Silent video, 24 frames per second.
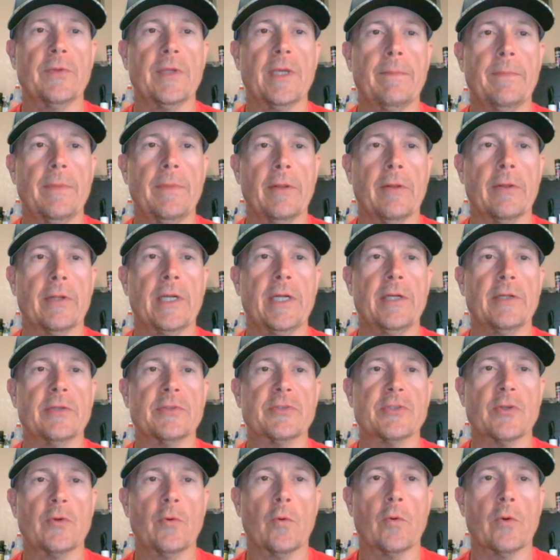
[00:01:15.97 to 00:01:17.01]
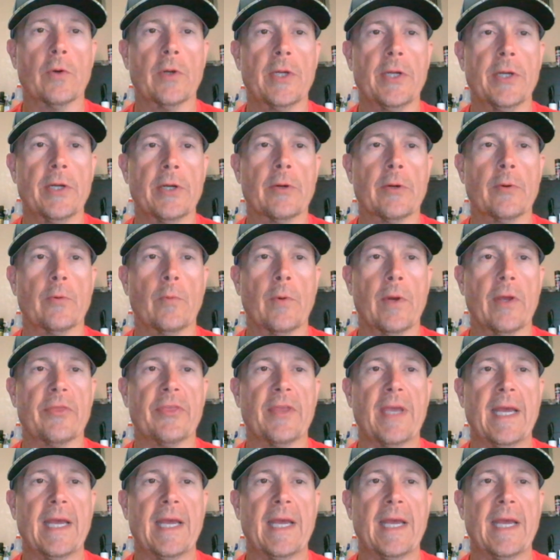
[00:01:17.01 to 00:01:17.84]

the ability to score here with